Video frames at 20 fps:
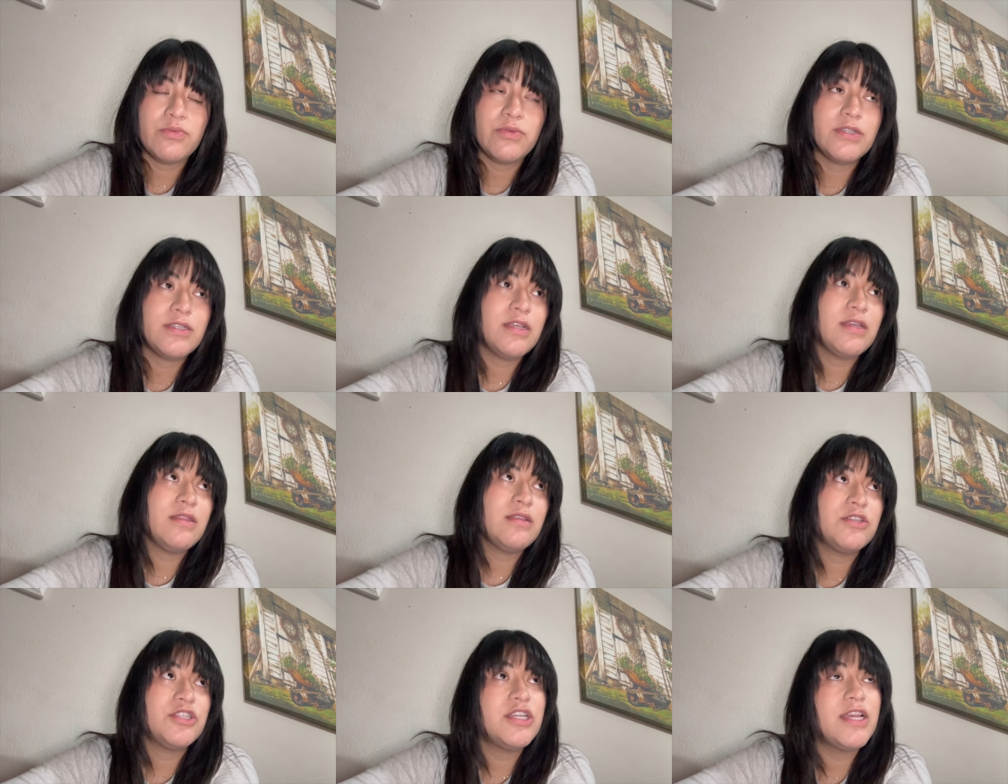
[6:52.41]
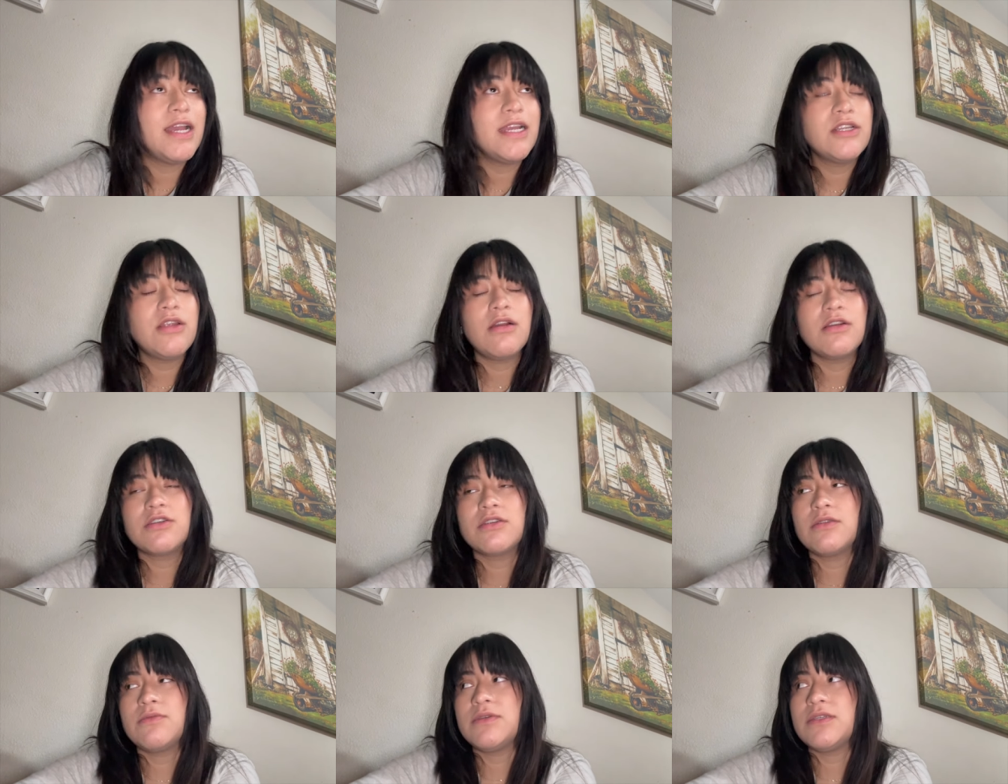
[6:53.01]
We're seeing the G I
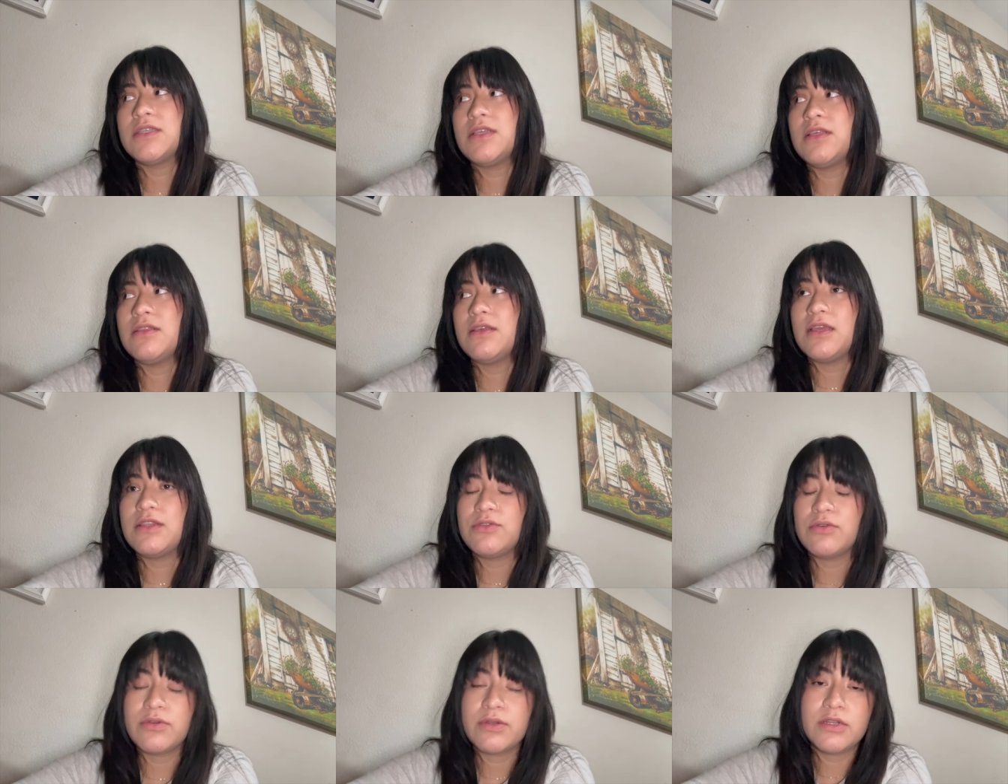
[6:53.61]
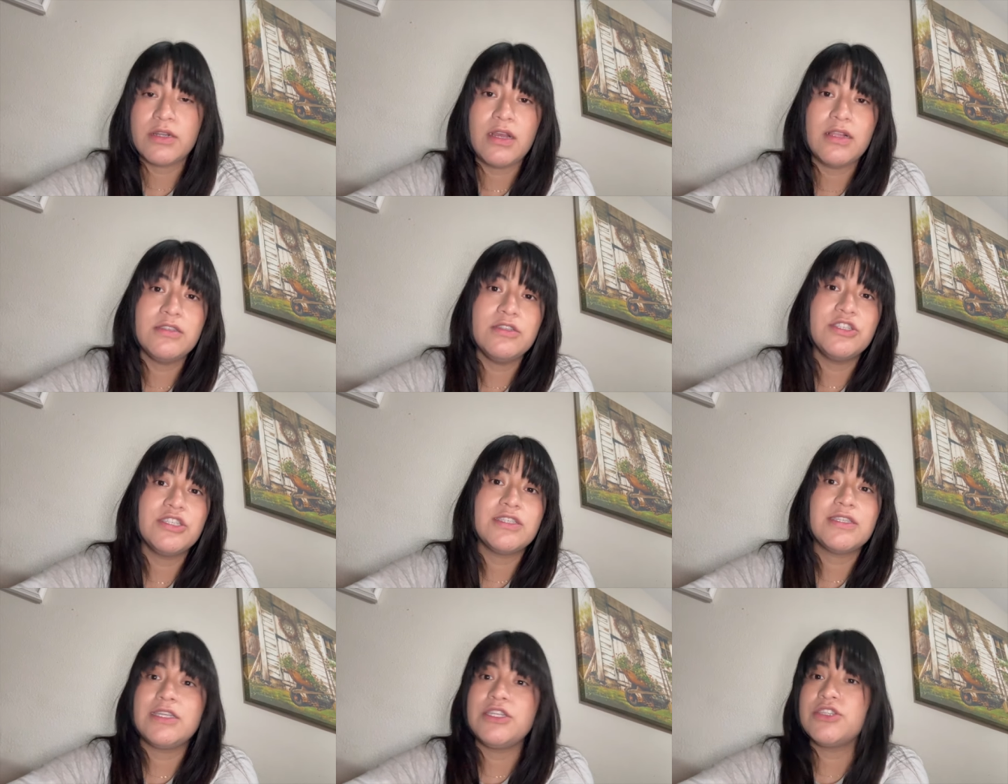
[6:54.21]
doctor, we're seeing the
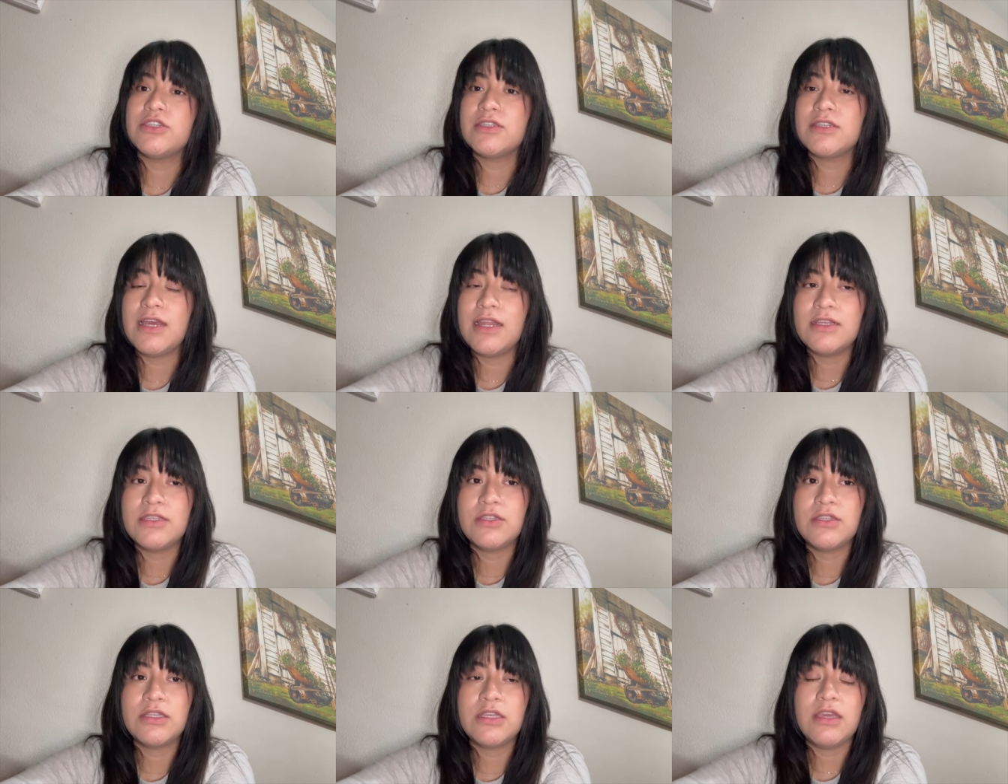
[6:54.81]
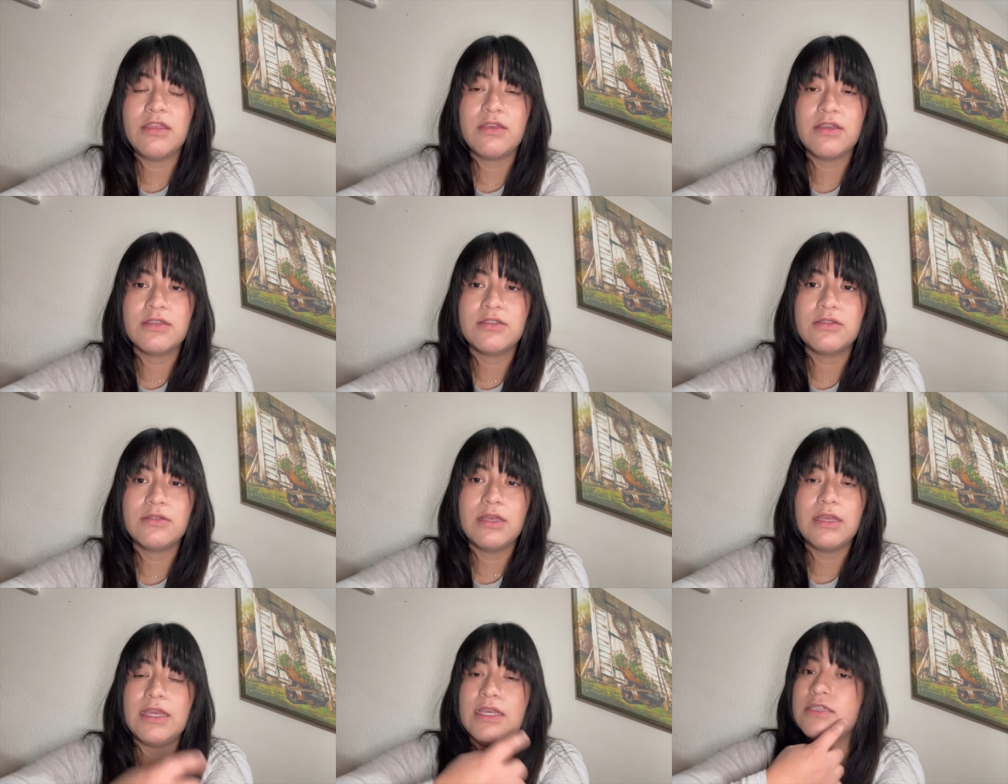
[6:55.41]
endocrinologist. He just had his teeth, ex
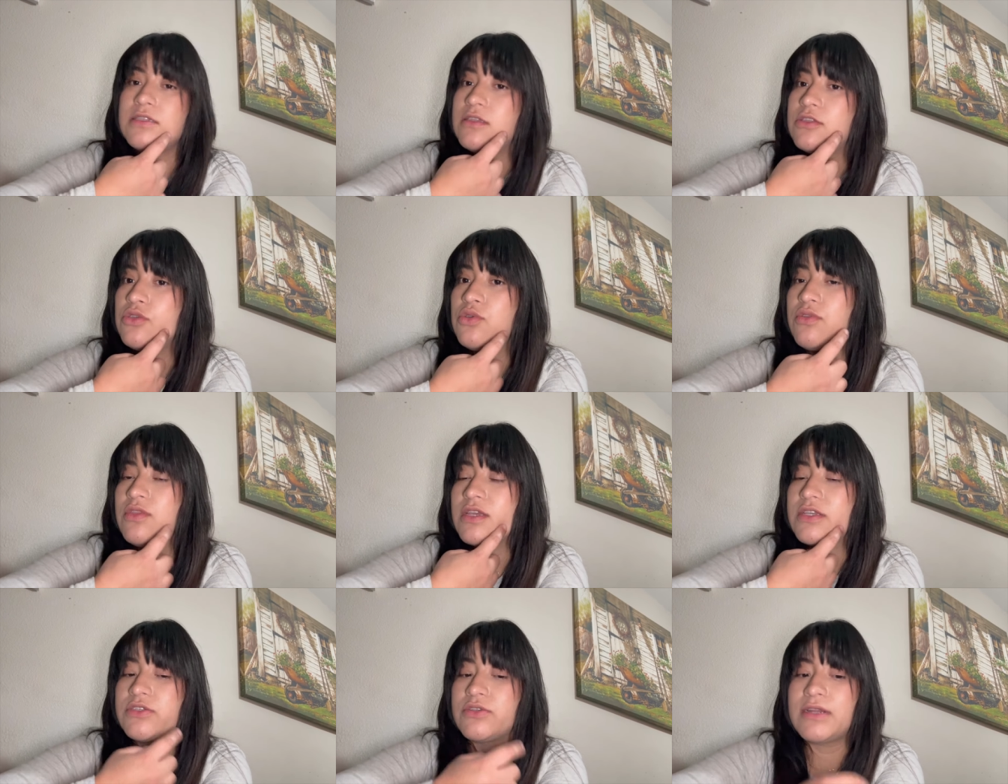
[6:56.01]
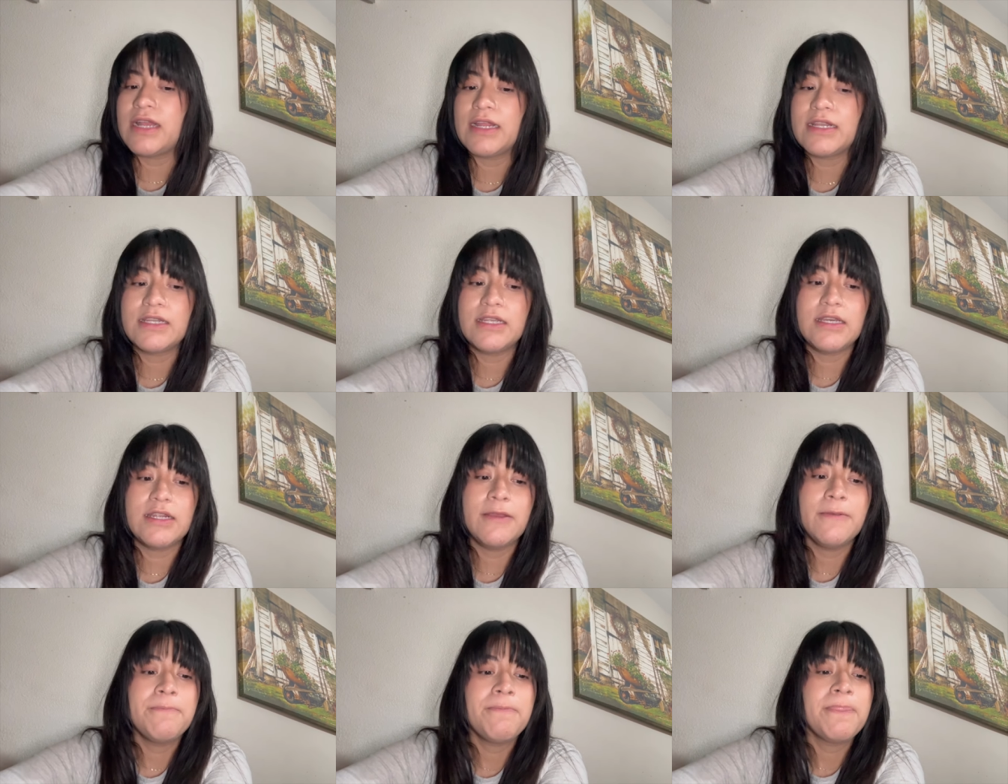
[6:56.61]
his tooth
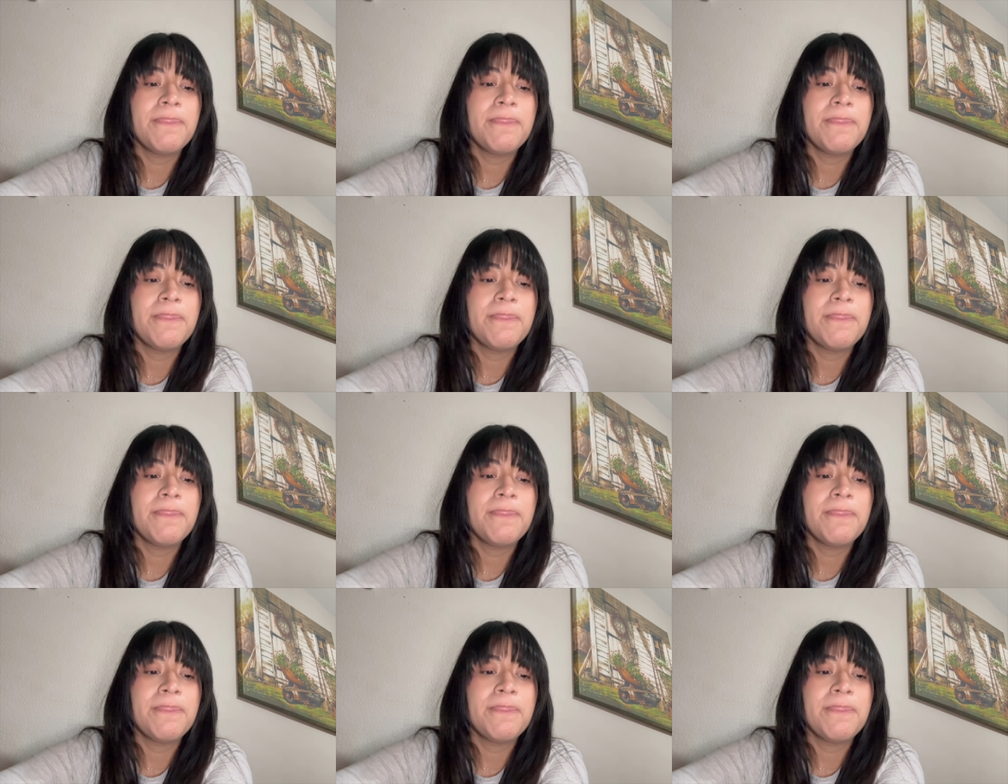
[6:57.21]
extracted.